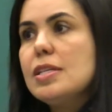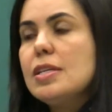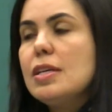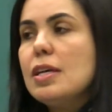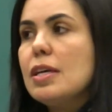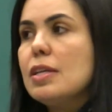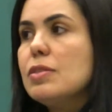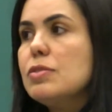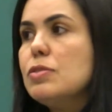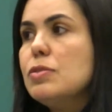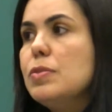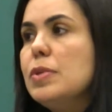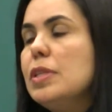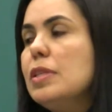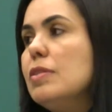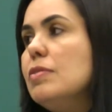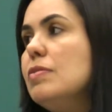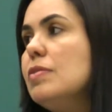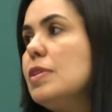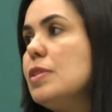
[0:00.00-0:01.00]
again during
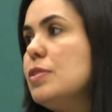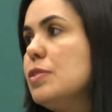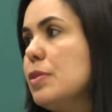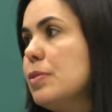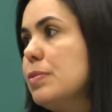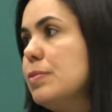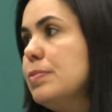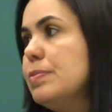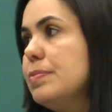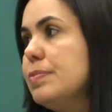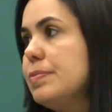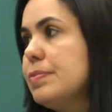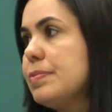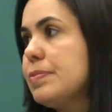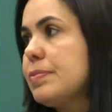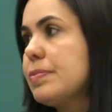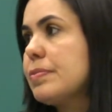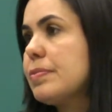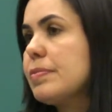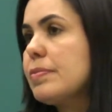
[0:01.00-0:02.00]
the video.
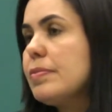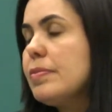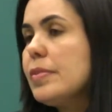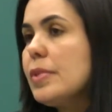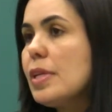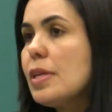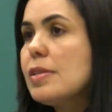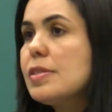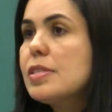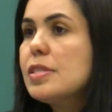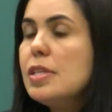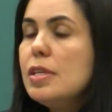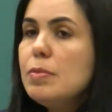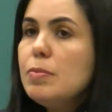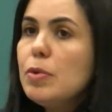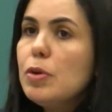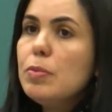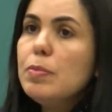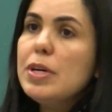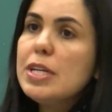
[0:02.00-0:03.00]

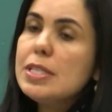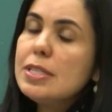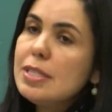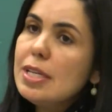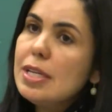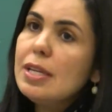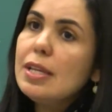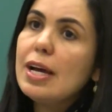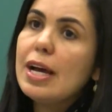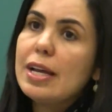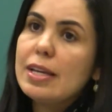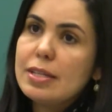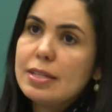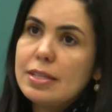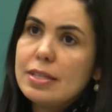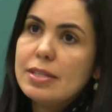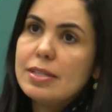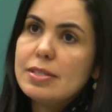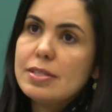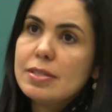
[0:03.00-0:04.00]
Simple, but they like
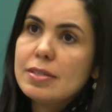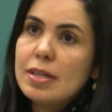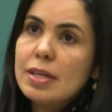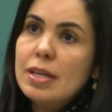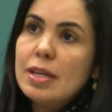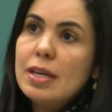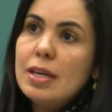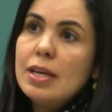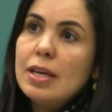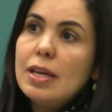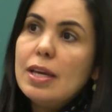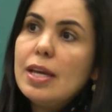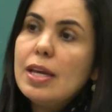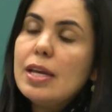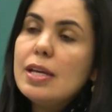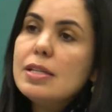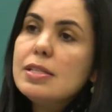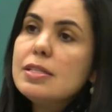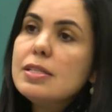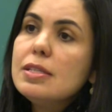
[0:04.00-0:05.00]
it.
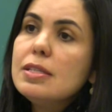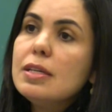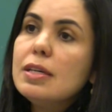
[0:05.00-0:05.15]
And